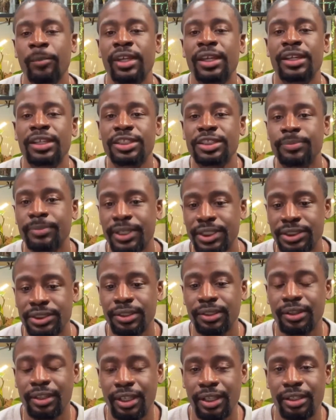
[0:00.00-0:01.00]
a special
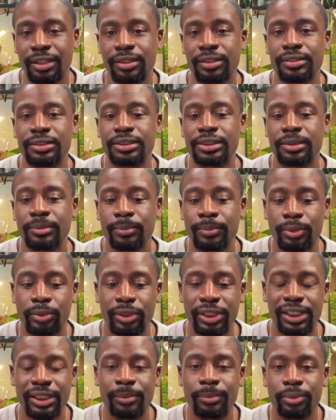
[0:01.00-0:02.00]
thank you to
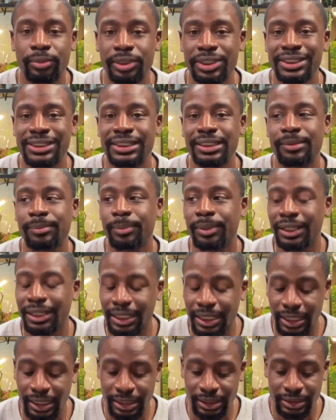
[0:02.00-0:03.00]
Breezy
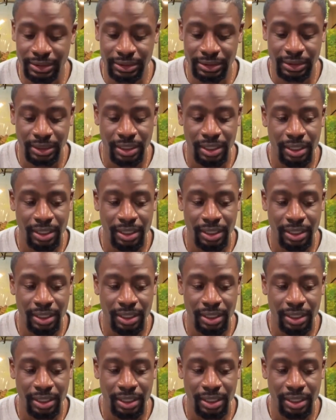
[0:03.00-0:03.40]
Plants.